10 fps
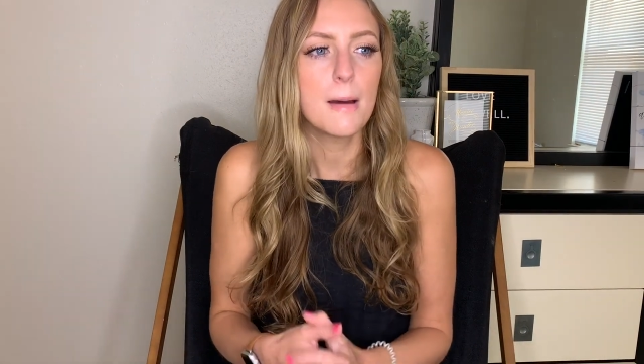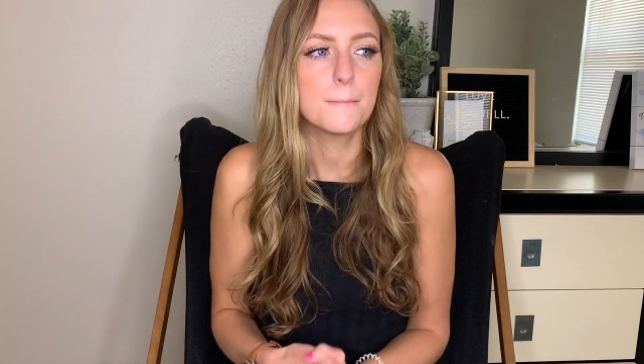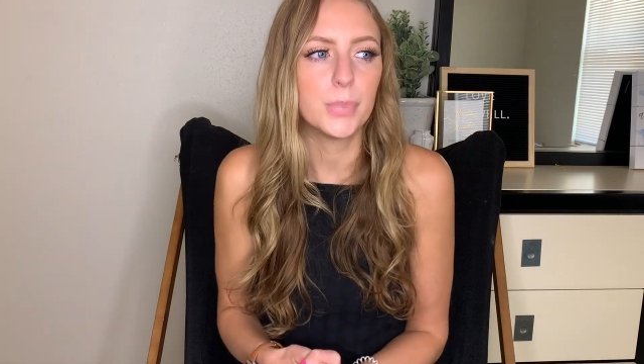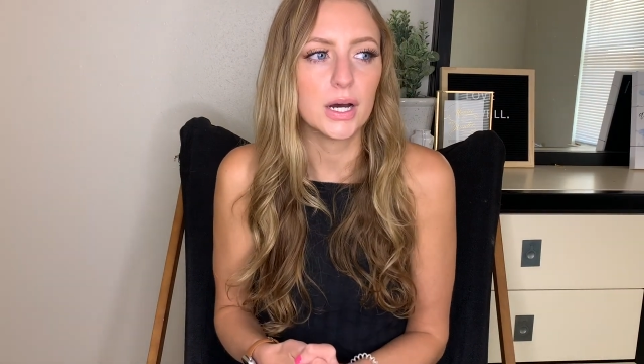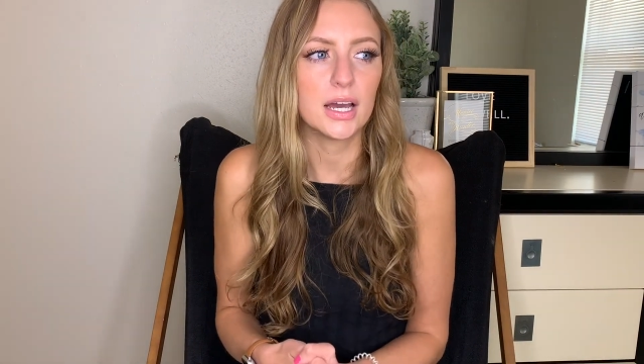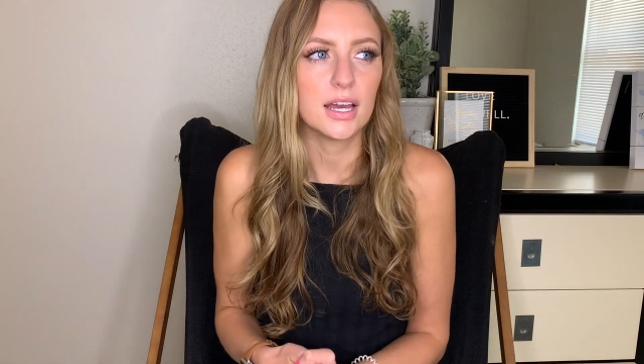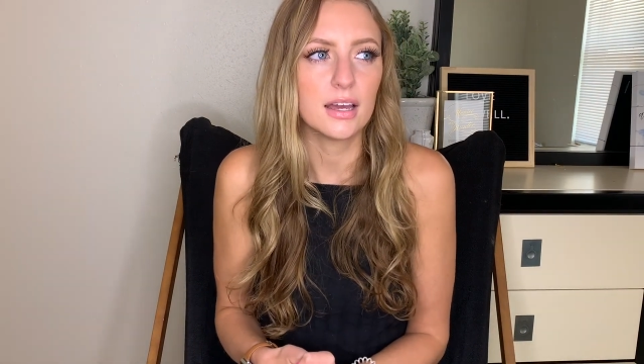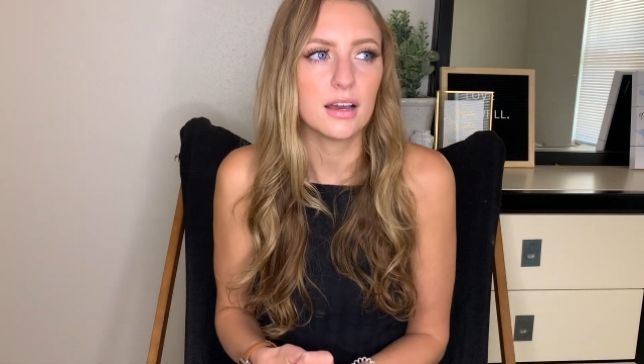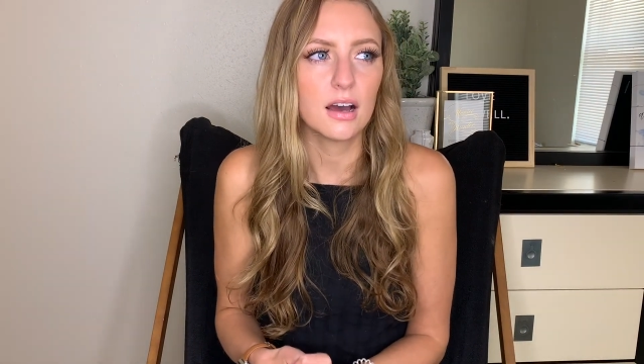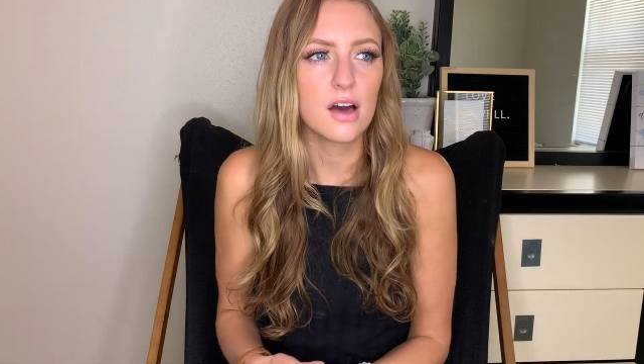But
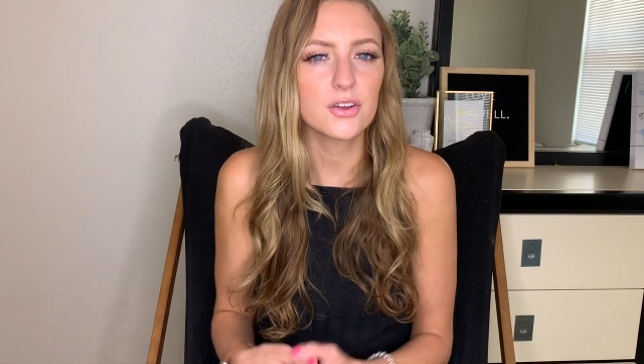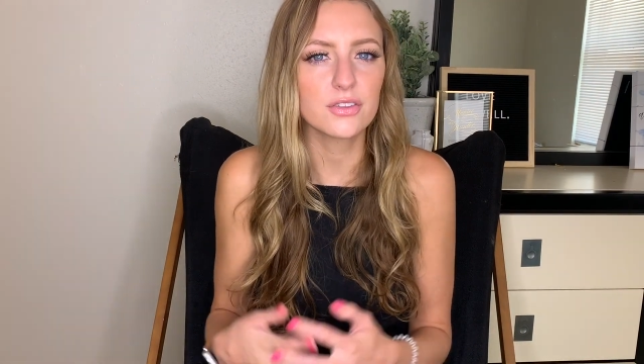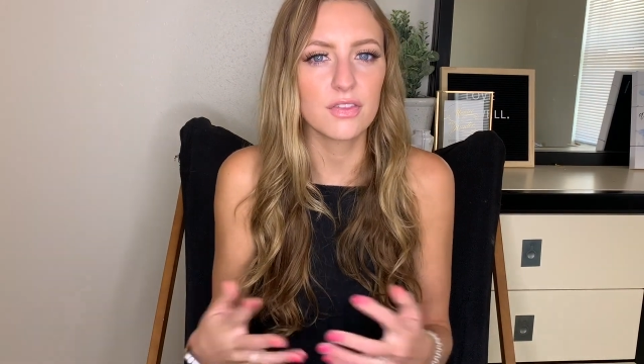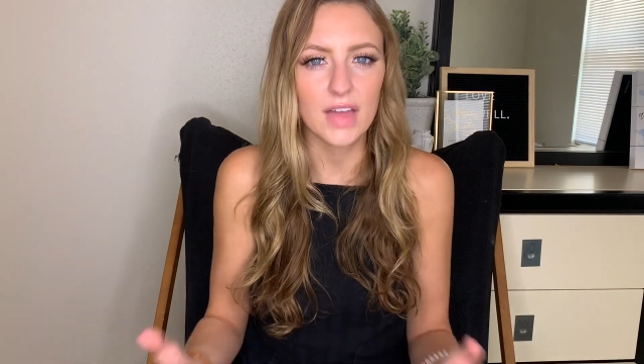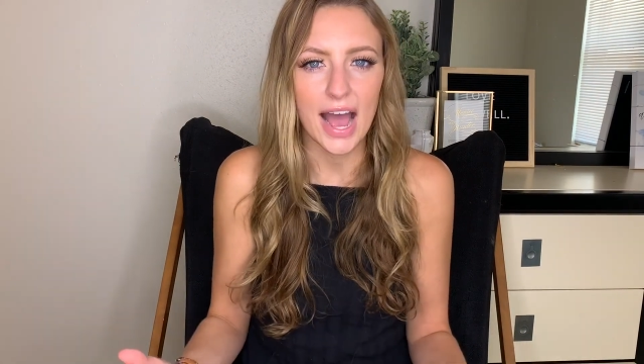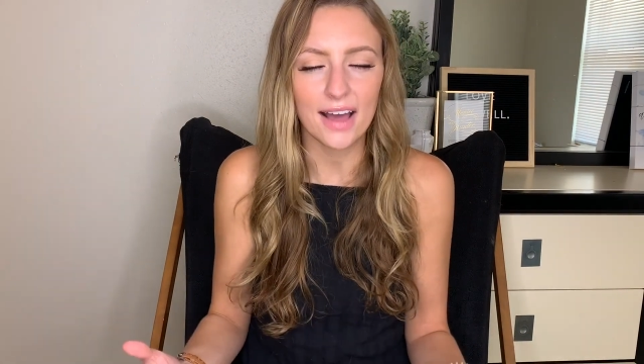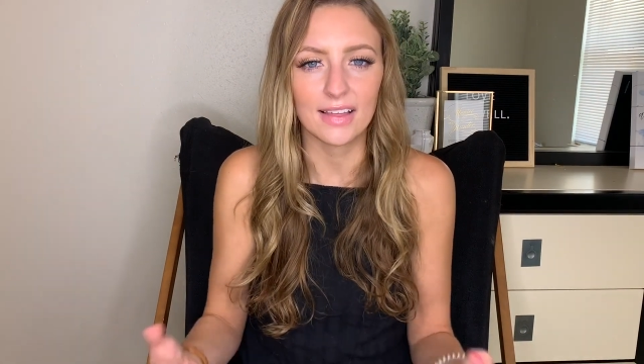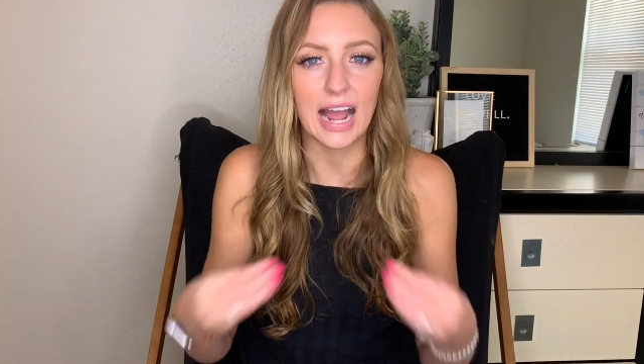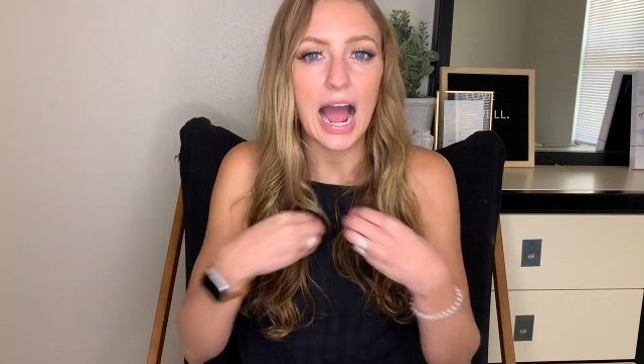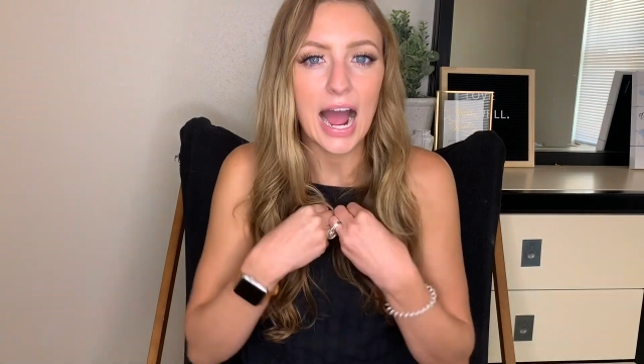other than that,
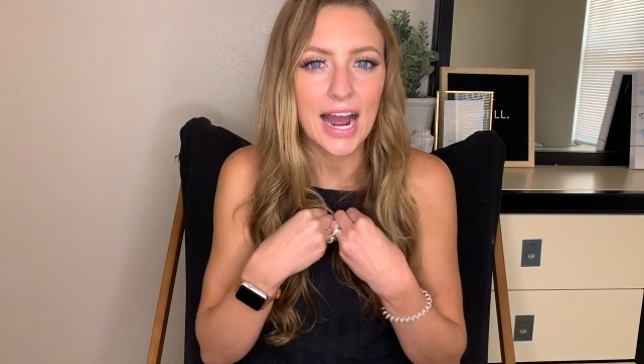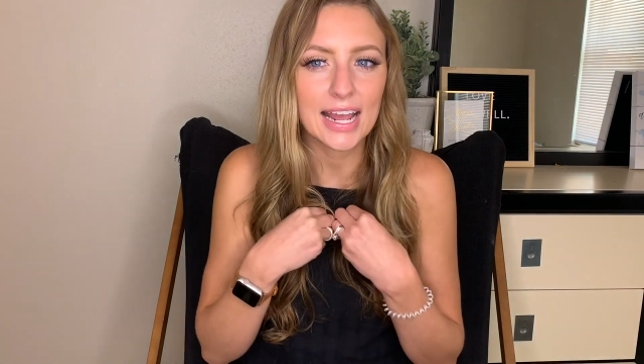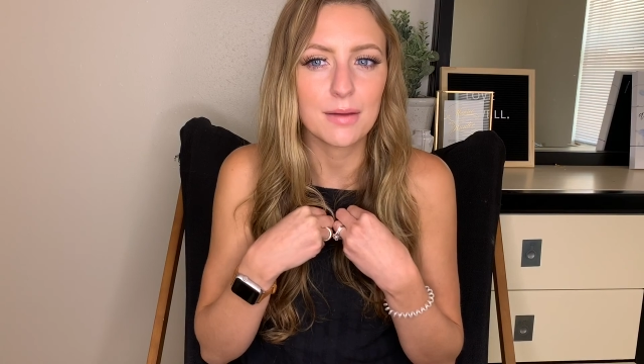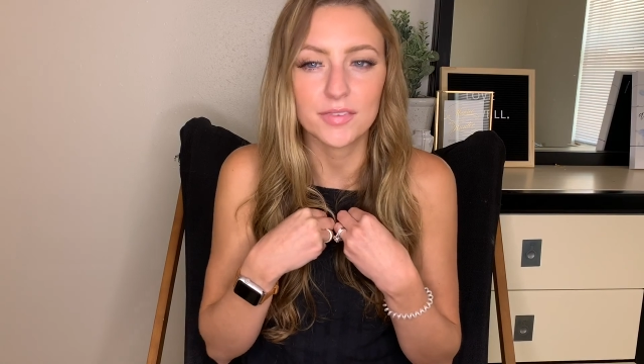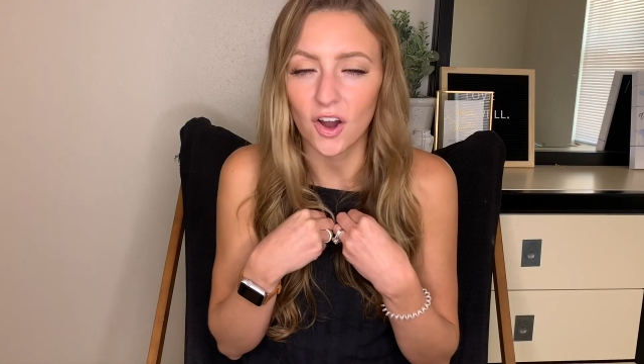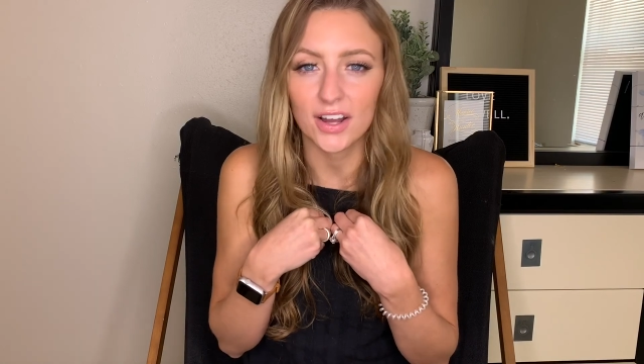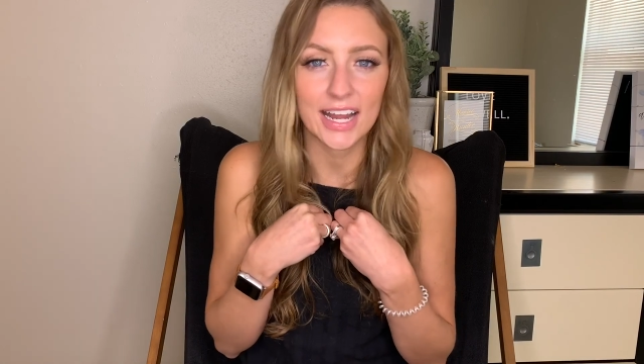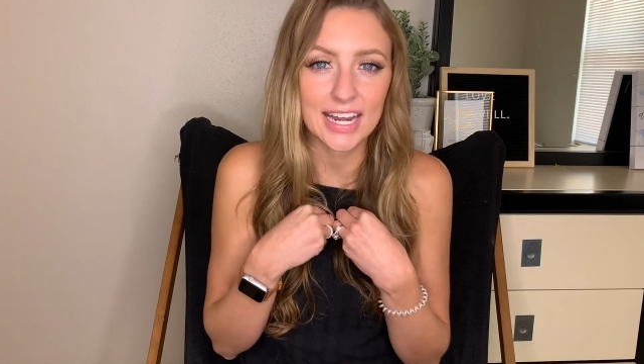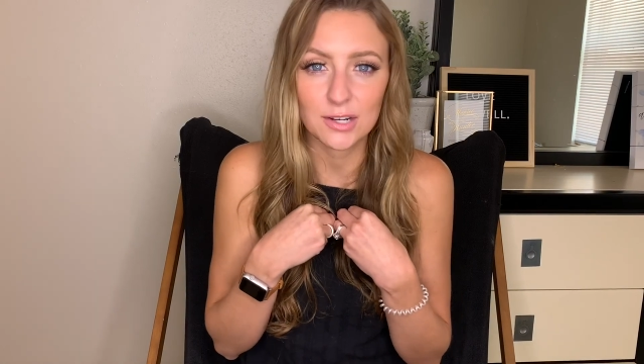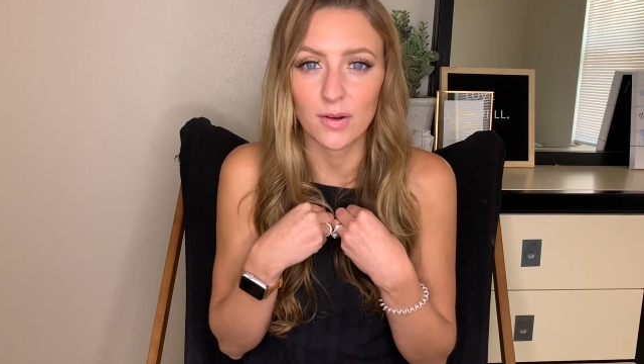like I am not in
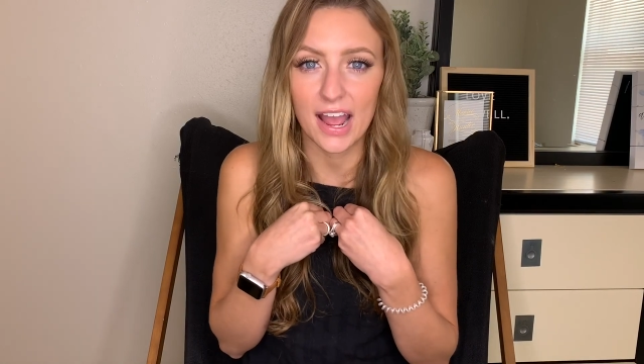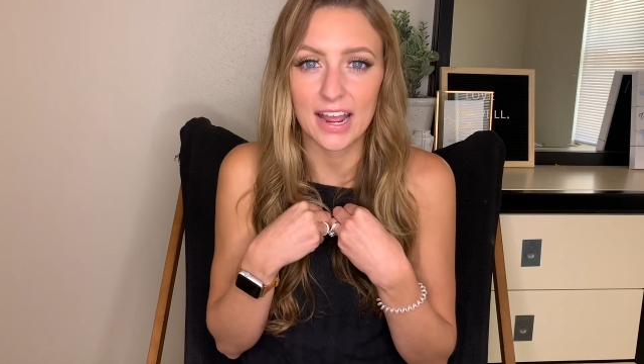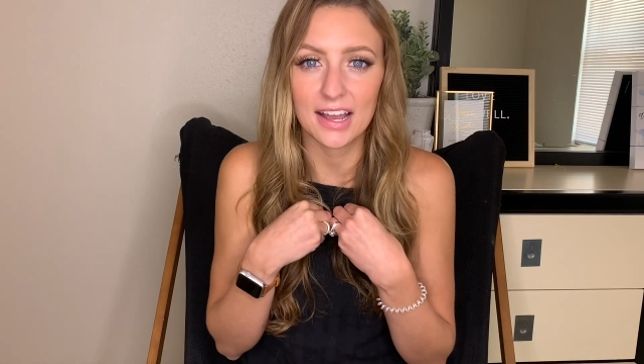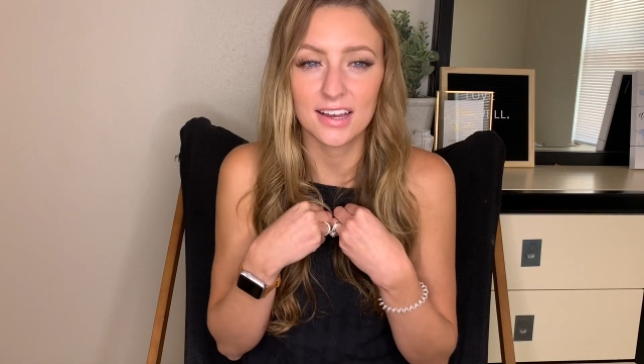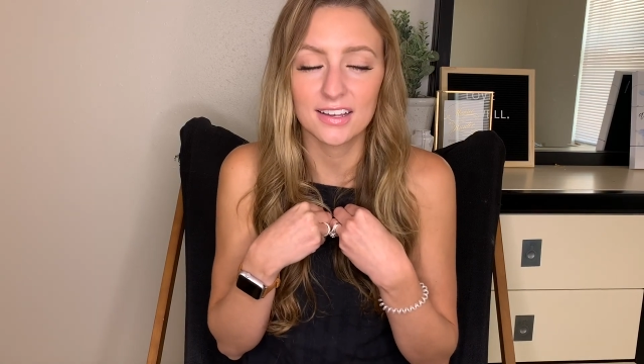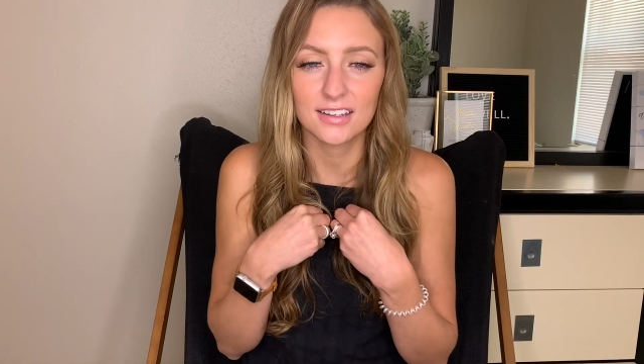any way